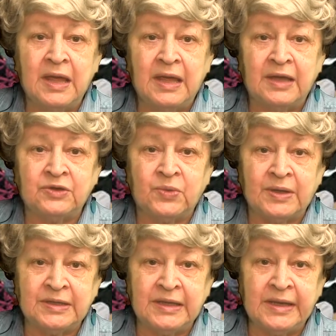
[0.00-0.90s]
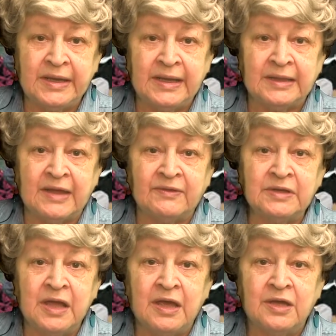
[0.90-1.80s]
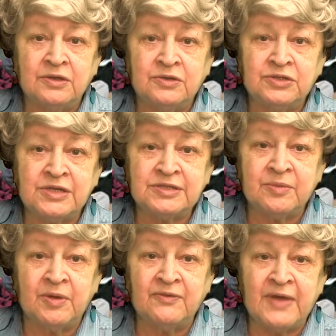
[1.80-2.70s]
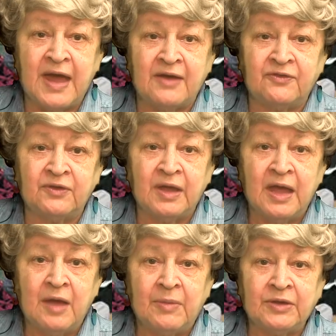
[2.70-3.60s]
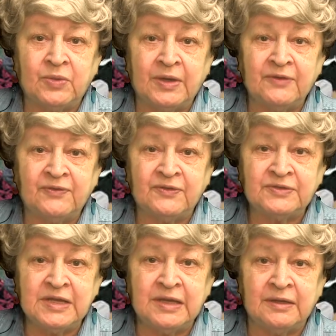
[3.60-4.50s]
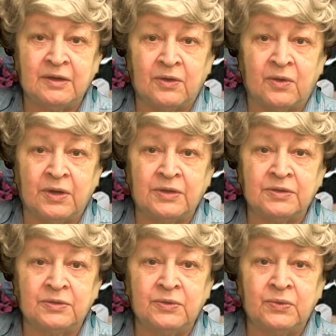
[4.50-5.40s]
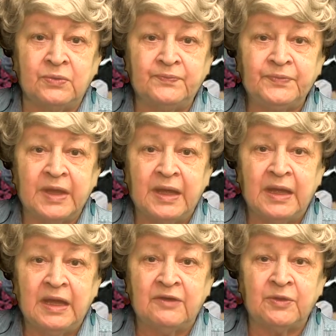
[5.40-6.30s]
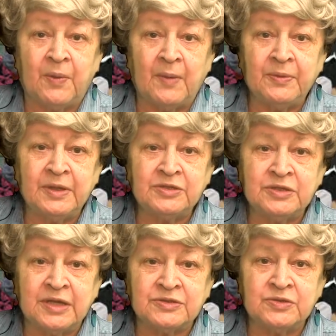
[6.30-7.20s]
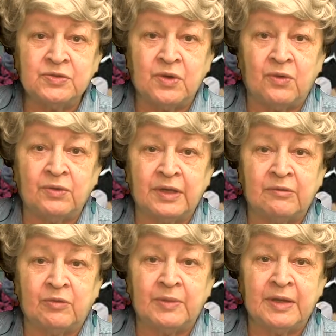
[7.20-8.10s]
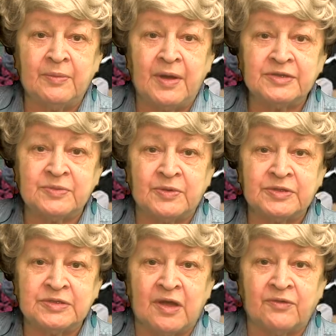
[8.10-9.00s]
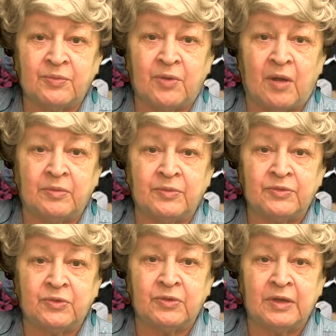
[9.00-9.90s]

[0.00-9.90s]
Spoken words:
in 2011 to just above half by 2015, according to Liu. If the population gets too old, it will be impossible to solve the problem through